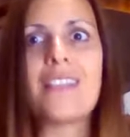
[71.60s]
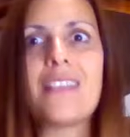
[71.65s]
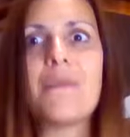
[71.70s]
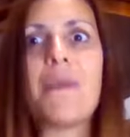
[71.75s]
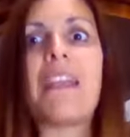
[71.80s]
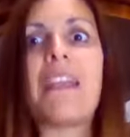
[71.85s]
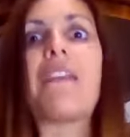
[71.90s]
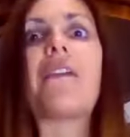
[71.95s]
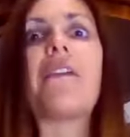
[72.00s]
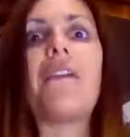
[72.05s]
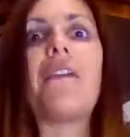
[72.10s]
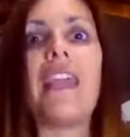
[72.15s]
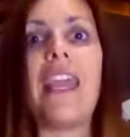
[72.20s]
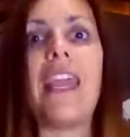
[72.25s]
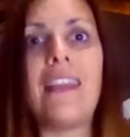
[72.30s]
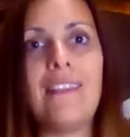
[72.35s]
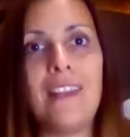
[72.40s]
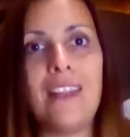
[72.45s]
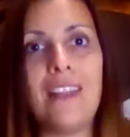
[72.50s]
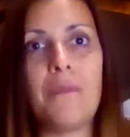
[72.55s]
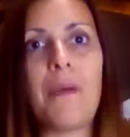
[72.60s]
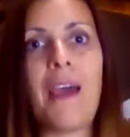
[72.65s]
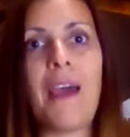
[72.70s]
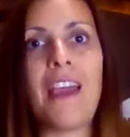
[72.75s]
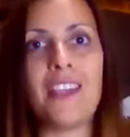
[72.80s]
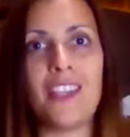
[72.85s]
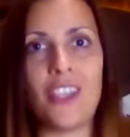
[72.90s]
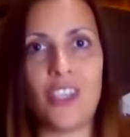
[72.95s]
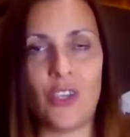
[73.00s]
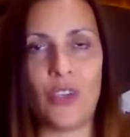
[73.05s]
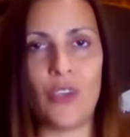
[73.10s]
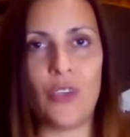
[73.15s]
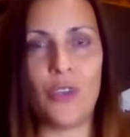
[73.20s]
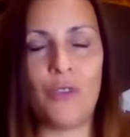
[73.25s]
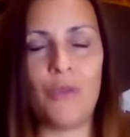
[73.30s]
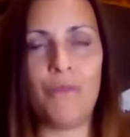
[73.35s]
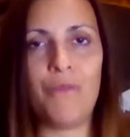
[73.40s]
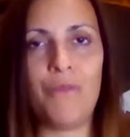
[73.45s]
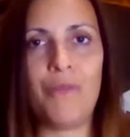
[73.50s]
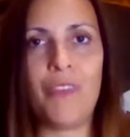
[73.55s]
has been created by
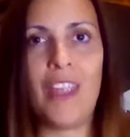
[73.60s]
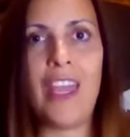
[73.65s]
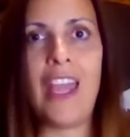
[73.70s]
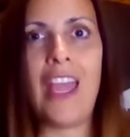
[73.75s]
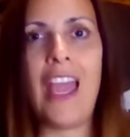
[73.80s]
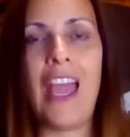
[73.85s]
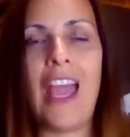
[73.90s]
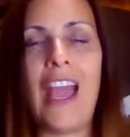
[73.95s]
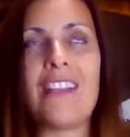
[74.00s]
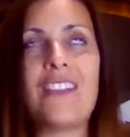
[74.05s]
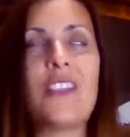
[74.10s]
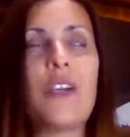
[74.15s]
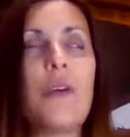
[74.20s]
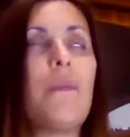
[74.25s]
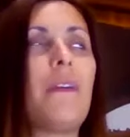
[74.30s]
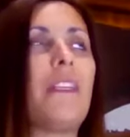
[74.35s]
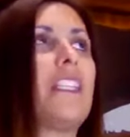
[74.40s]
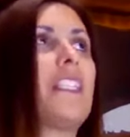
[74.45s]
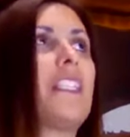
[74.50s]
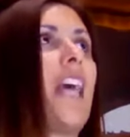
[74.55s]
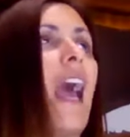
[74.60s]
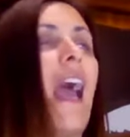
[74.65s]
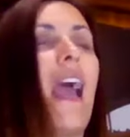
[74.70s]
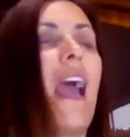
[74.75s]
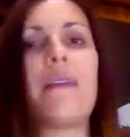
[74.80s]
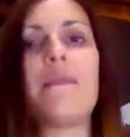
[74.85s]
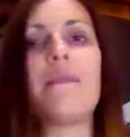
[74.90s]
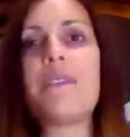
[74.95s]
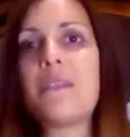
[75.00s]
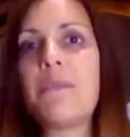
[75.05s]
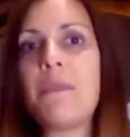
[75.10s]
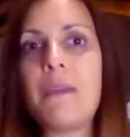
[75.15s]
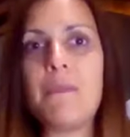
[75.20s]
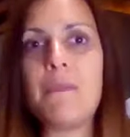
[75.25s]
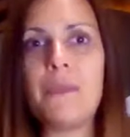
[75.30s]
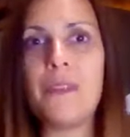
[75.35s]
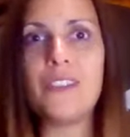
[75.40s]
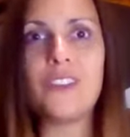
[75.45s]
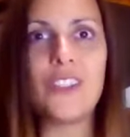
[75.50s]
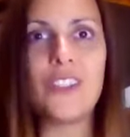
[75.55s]
you. And so many times
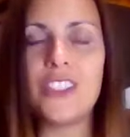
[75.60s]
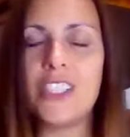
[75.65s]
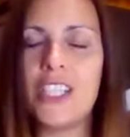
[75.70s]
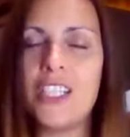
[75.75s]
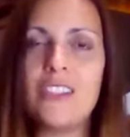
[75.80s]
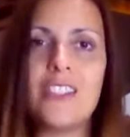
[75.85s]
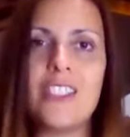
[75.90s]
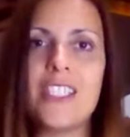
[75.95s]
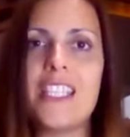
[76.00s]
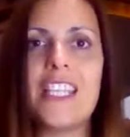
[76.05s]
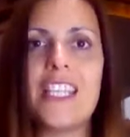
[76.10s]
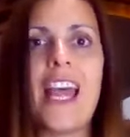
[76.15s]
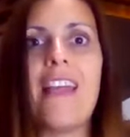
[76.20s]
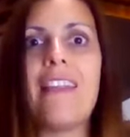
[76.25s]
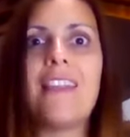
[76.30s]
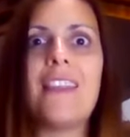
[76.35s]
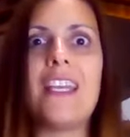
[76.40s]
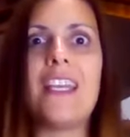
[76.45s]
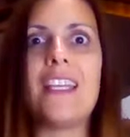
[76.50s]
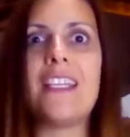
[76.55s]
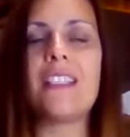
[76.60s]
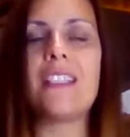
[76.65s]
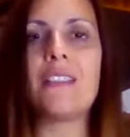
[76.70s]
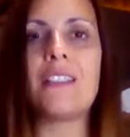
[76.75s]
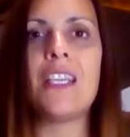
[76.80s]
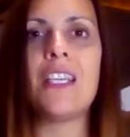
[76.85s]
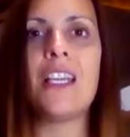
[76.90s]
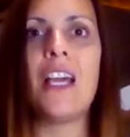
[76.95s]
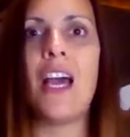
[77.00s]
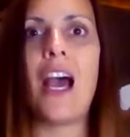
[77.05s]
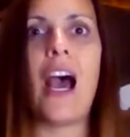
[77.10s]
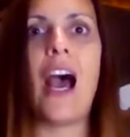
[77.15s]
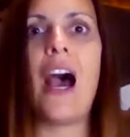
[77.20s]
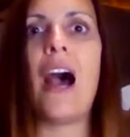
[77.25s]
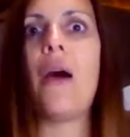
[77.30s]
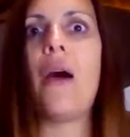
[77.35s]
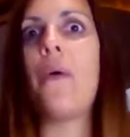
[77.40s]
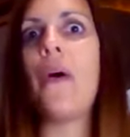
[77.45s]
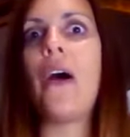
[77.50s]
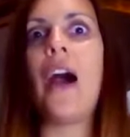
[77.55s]
people don't understand this,
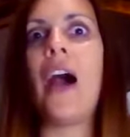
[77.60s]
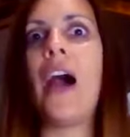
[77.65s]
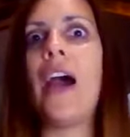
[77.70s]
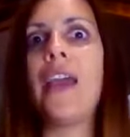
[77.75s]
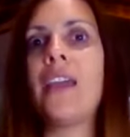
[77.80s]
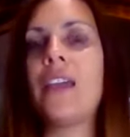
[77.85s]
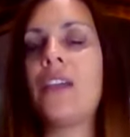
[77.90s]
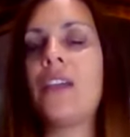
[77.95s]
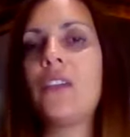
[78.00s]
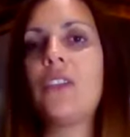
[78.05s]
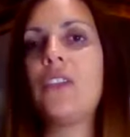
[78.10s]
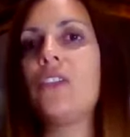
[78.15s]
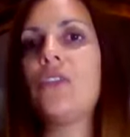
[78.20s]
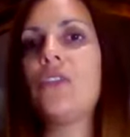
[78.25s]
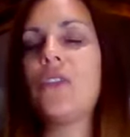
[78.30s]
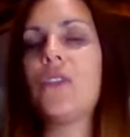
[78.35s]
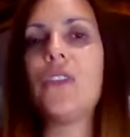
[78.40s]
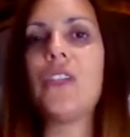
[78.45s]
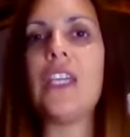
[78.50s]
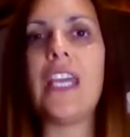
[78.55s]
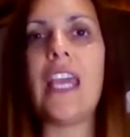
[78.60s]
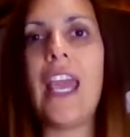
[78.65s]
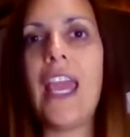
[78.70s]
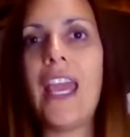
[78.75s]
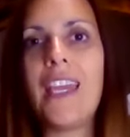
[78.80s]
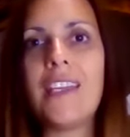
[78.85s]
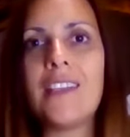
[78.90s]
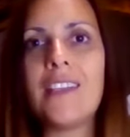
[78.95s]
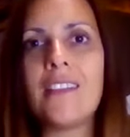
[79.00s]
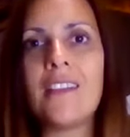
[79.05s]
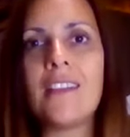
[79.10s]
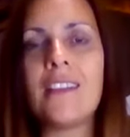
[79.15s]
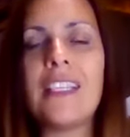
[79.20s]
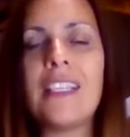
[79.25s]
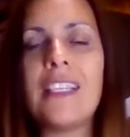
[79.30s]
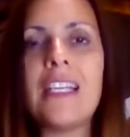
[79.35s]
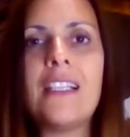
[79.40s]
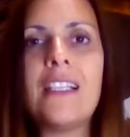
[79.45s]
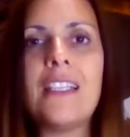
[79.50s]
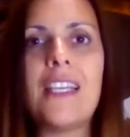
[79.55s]
how I could create
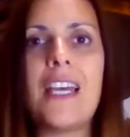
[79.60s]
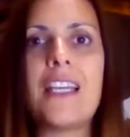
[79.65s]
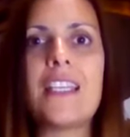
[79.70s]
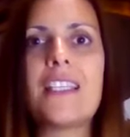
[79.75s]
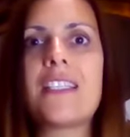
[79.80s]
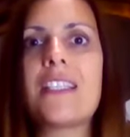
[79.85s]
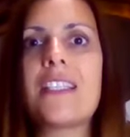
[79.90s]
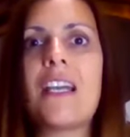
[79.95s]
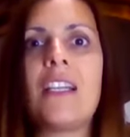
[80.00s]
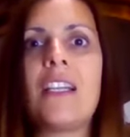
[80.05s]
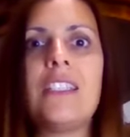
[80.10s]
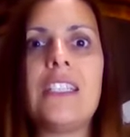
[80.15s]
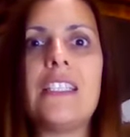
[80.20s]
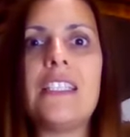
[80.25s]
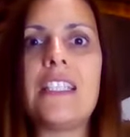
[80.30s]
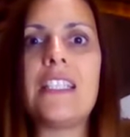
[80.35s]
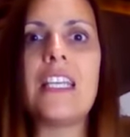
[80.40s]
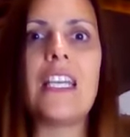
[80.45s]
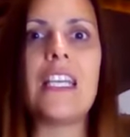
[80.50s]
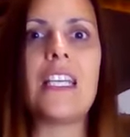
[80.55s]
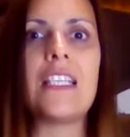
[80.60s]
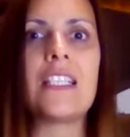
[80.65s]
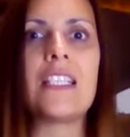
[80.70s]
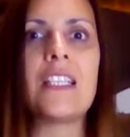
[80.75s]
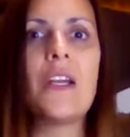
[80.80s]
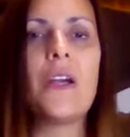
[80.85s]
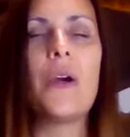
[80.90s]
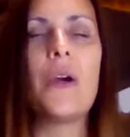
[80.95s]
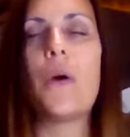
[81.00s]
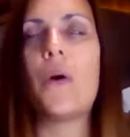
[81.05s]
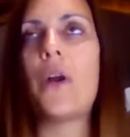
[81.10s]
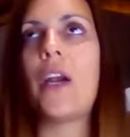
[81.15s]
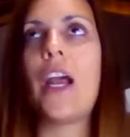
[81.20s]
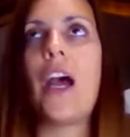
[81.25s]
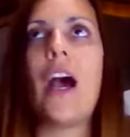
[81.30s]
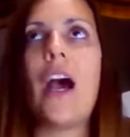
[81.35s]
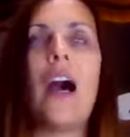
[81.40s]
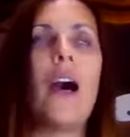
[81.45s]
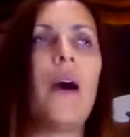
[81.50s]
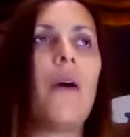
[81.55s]
an illness, a disease, or
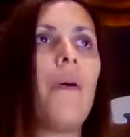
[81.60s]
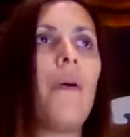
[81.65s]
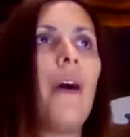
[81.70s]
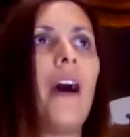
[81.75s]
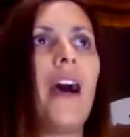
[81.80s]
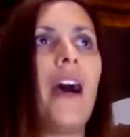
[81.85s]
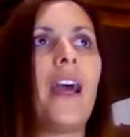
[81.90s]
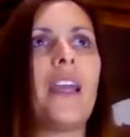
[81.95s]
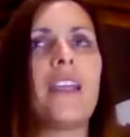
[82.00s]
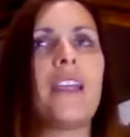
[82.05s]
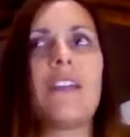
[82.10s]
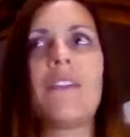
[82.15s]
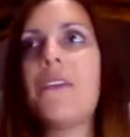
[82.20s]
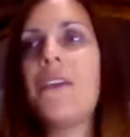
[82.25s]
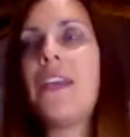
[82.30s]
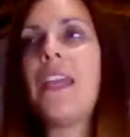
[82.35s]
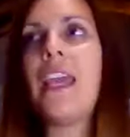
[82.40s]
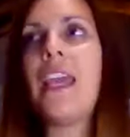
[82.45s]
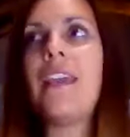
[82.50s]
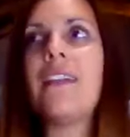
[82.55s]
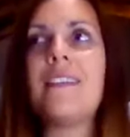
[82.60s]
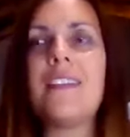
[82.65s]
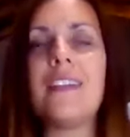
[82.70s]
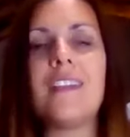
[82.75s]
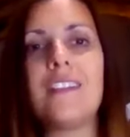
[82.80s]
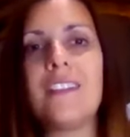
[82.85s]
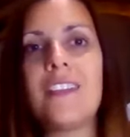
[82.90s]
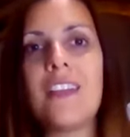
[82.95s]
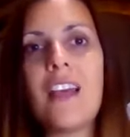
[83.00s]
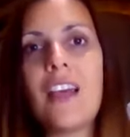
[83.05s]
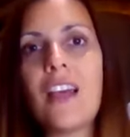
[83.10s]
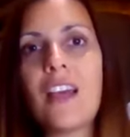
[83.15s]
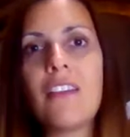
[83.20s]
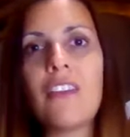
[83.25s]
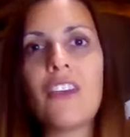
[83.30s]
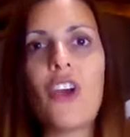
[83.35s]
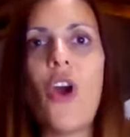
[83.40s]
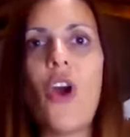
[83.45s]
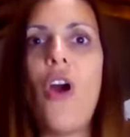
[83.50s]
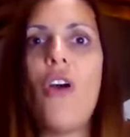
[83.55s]
how I created
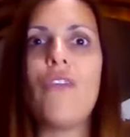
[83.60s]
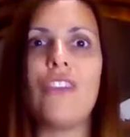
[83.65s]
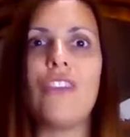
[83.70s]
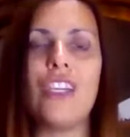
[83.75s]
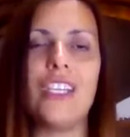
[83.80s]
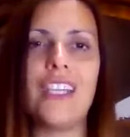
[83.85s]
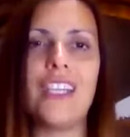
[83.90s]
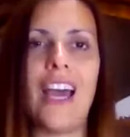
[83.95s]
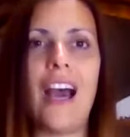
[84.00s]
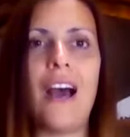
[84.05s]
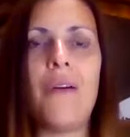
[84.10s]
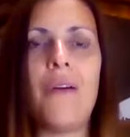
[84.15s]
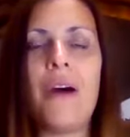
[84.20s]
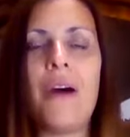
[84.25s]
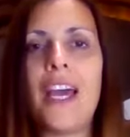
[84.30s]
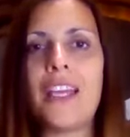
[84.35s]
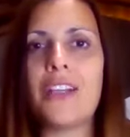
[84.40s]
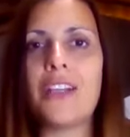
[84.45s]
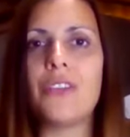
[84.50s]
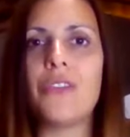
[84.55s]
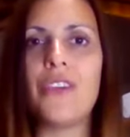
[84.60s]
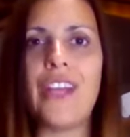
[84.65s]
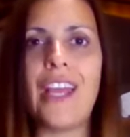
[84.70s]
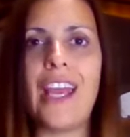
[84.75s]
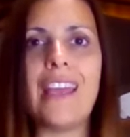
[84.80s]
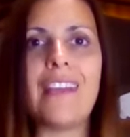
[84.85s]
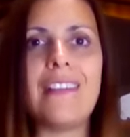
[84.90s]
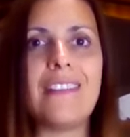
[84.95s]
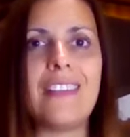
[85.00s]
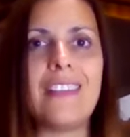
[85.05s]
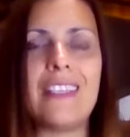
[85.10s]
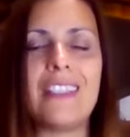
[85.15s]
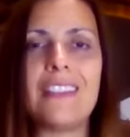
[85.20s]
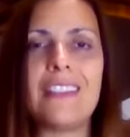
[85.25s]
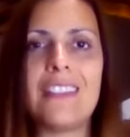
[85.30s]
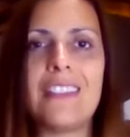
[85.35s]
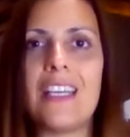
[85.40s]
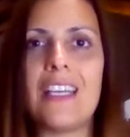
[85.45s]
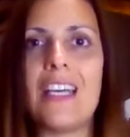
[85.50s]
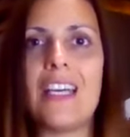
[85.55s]
COVID, how I
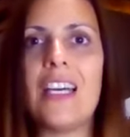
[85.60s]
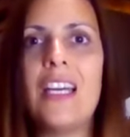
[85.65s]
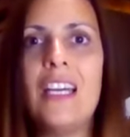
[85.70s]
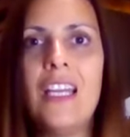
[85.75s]
created